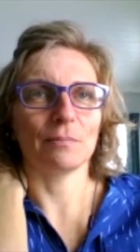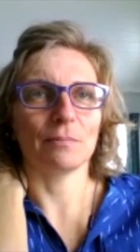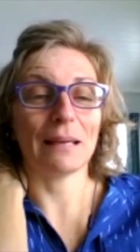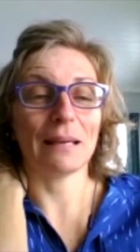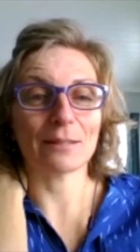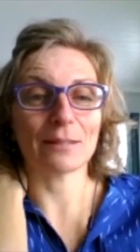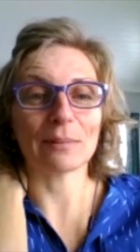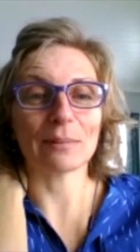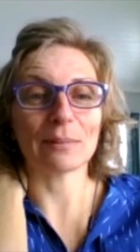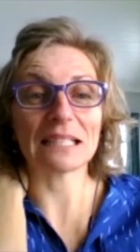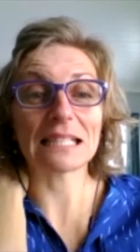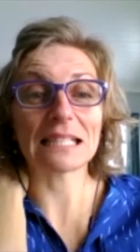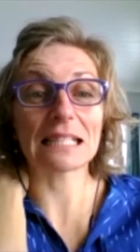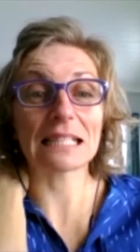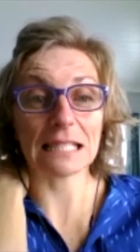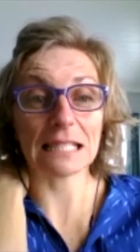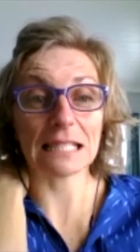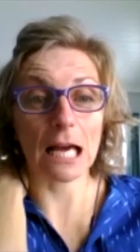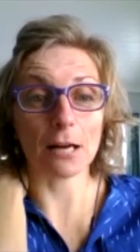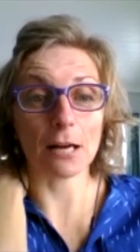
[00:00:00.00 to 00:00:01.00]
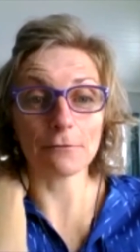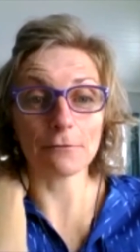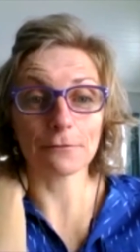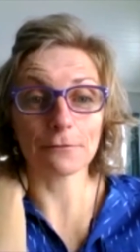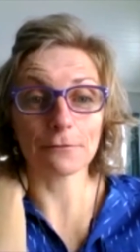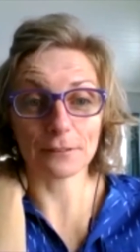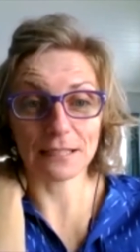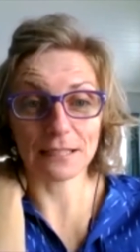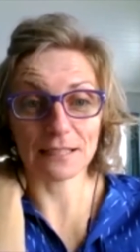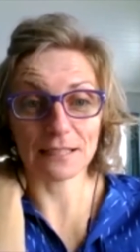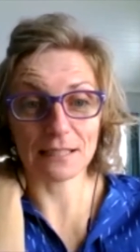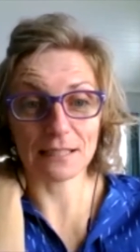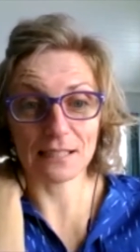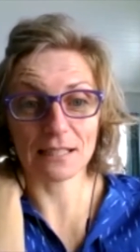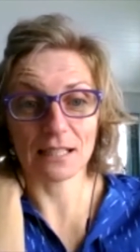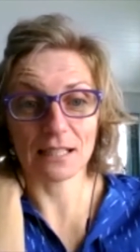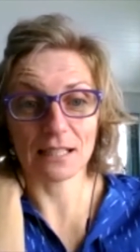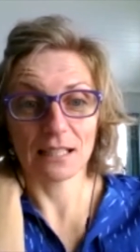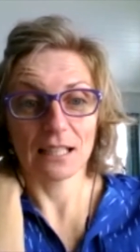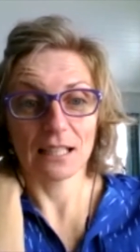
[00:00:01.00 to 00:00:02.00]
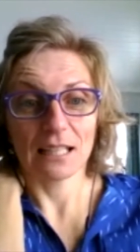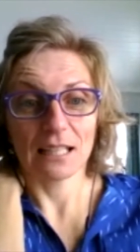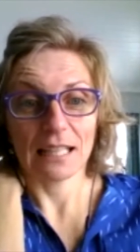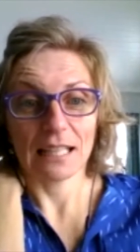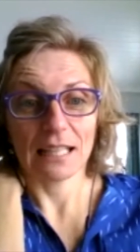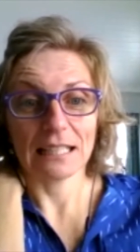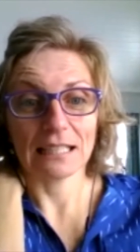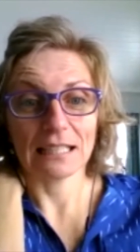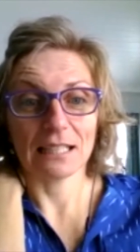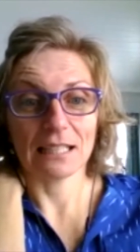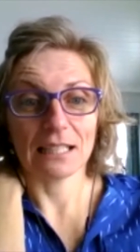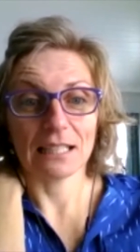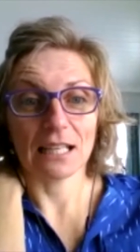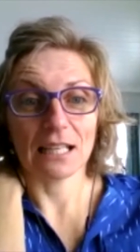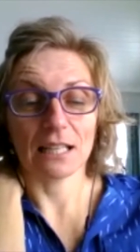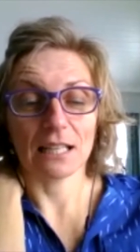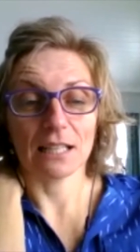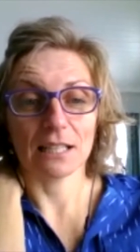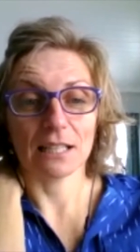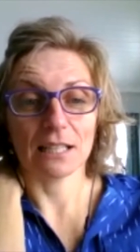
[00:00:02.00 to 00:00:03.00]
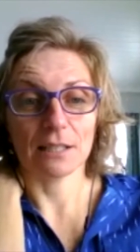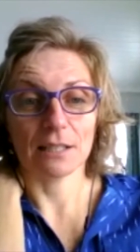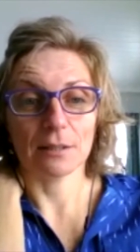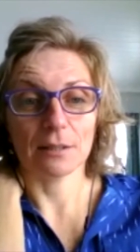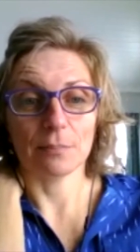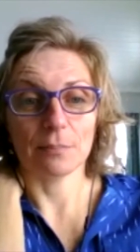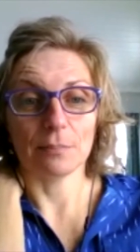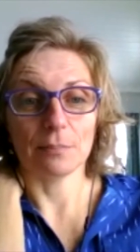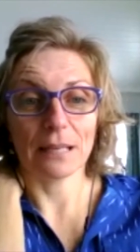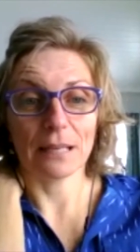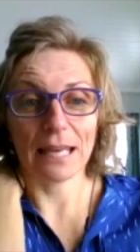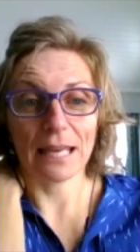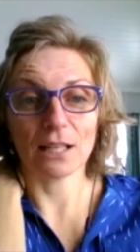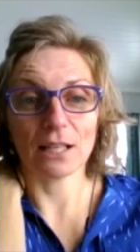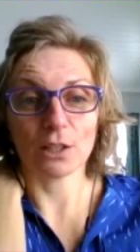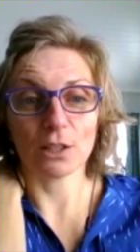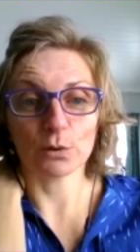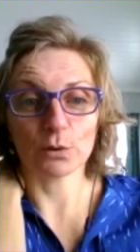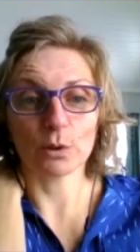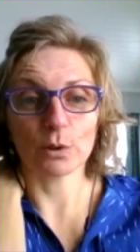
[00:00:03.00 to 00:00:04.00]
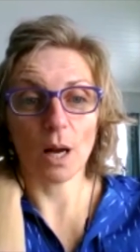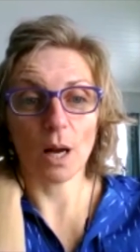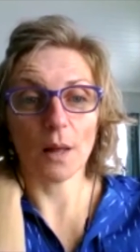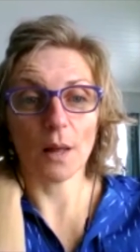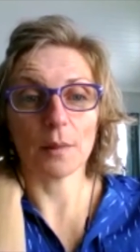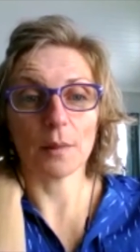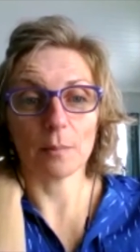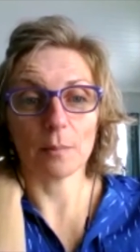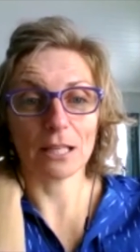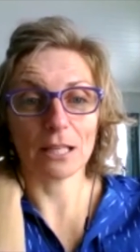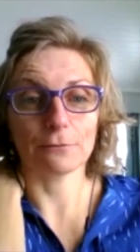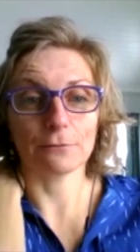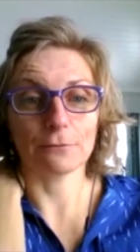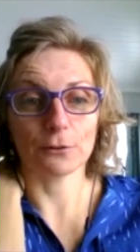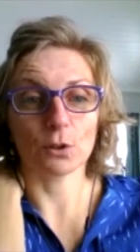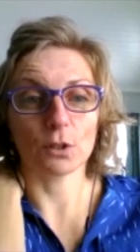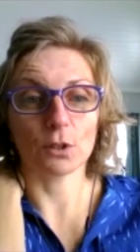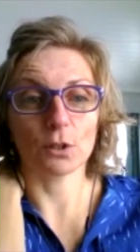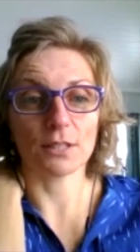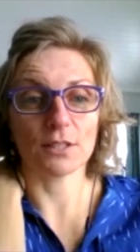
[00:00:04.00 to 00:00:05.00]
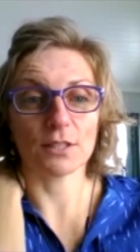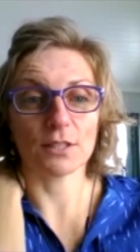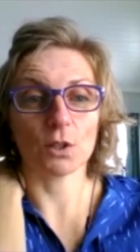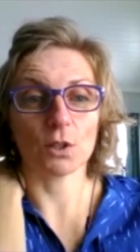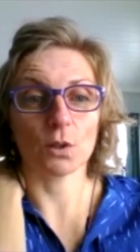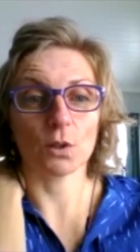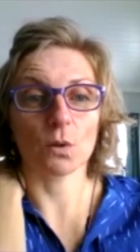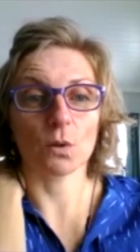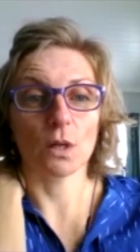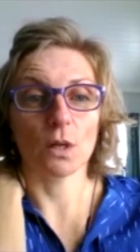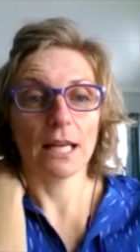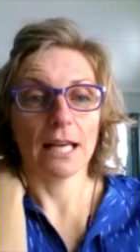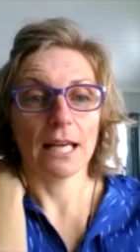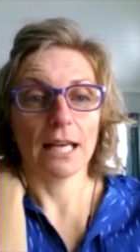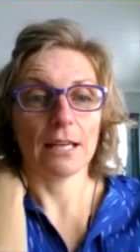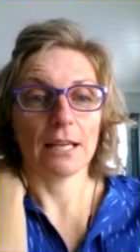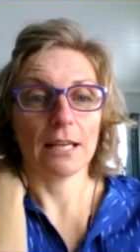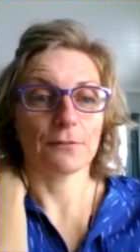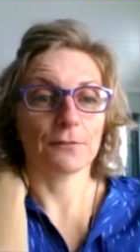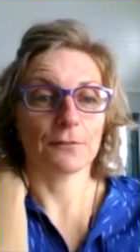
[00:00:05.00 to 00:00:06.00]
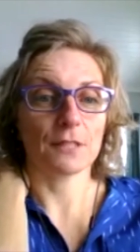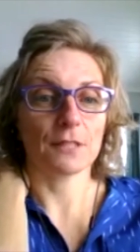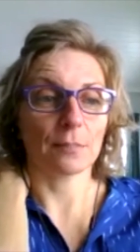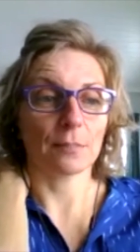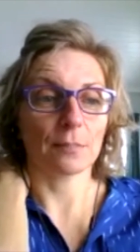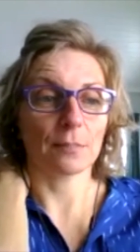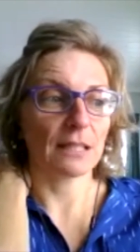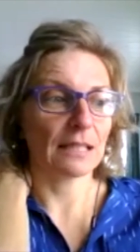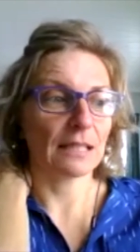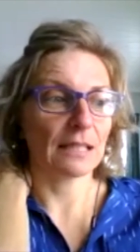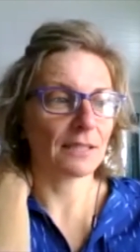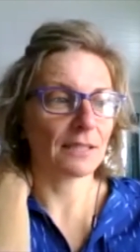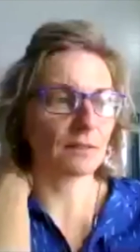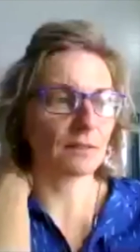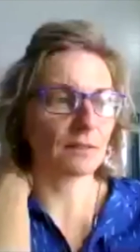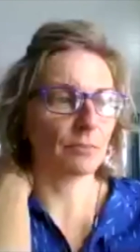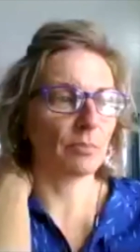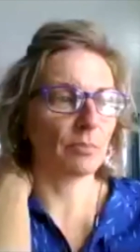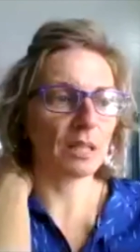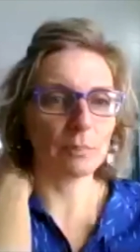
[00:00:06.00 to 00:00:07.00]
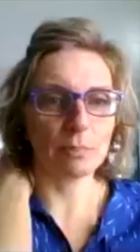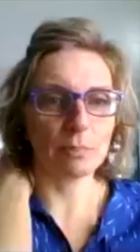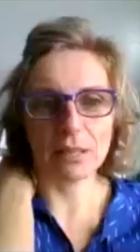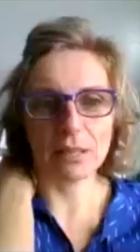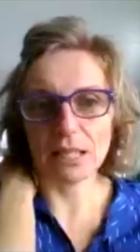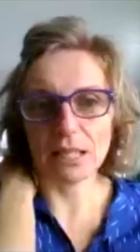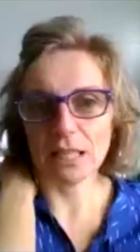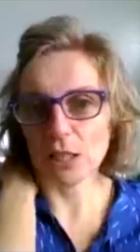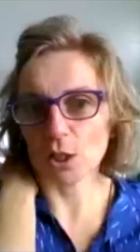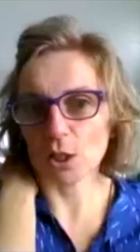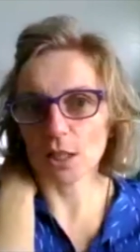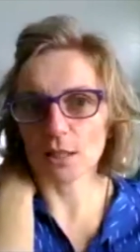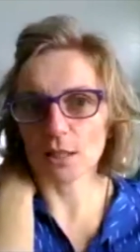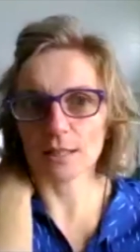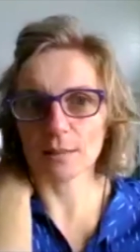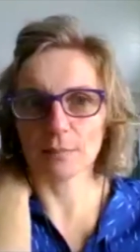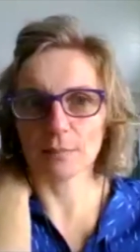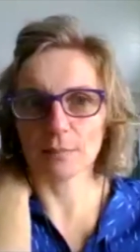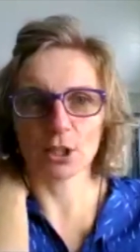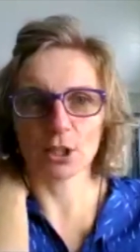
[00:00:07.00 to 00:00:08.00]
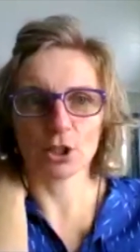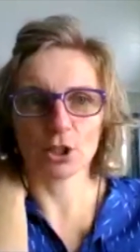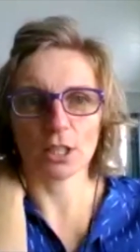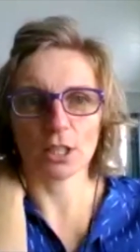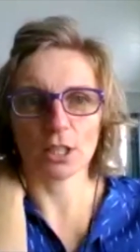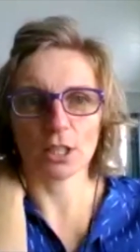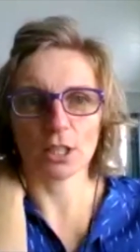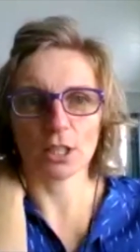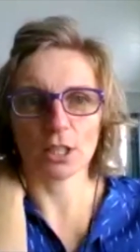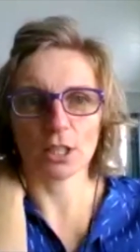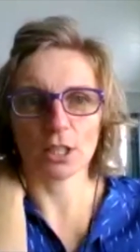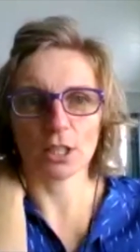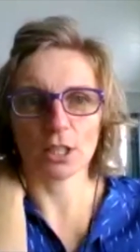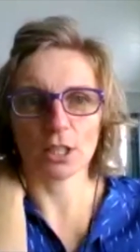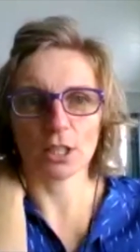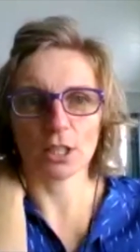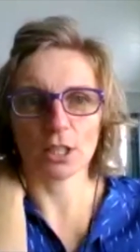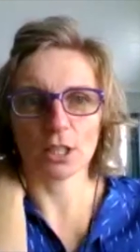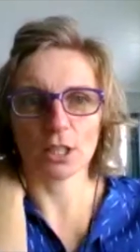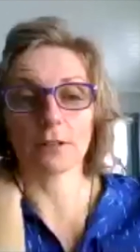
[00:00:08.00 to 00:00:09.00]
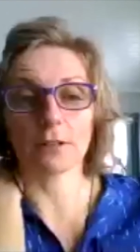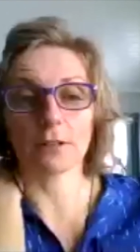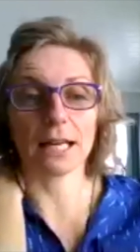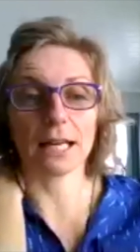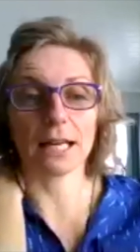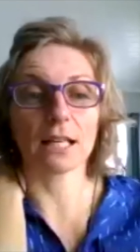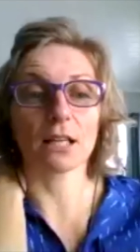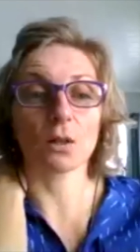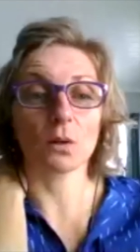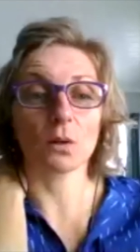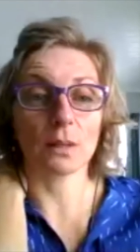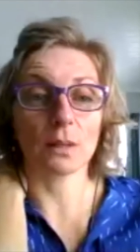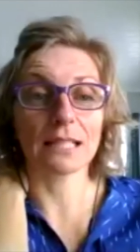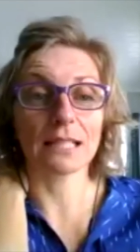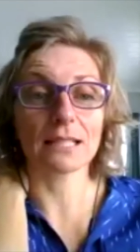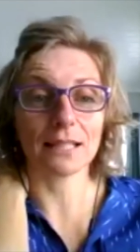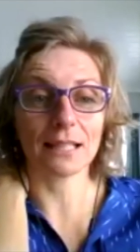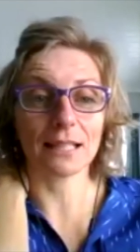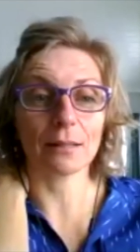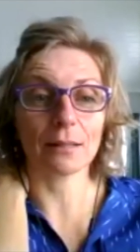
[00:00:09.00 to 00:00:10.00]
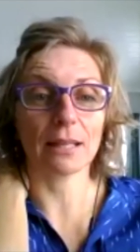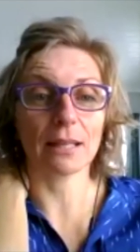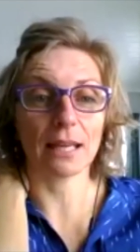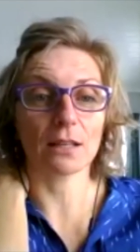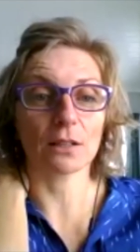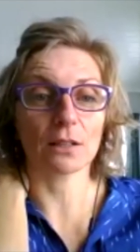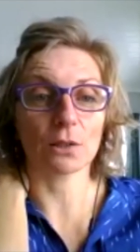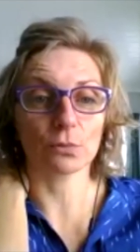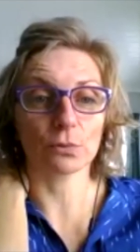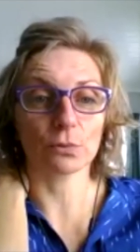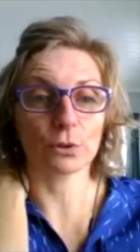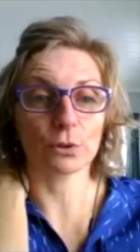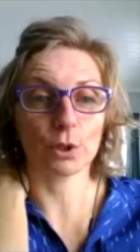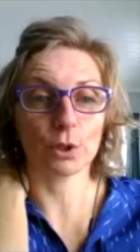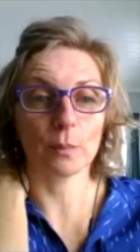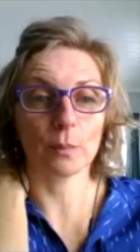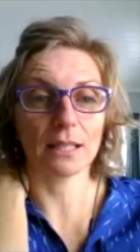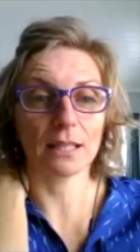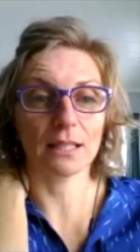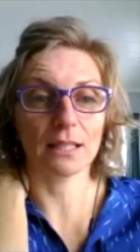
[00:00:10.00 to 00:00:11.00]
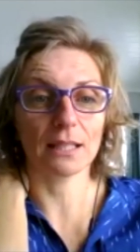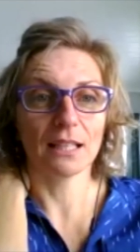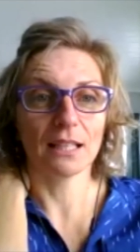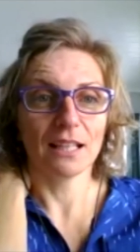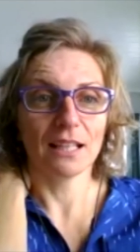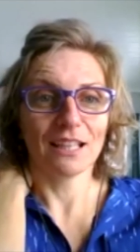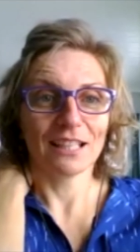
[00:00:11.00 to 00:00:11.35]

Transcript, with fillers: basement stuff is in a mechanical room on the main floor. So if something is beeping or something shuts off or whatever, I can go into that mechanical room and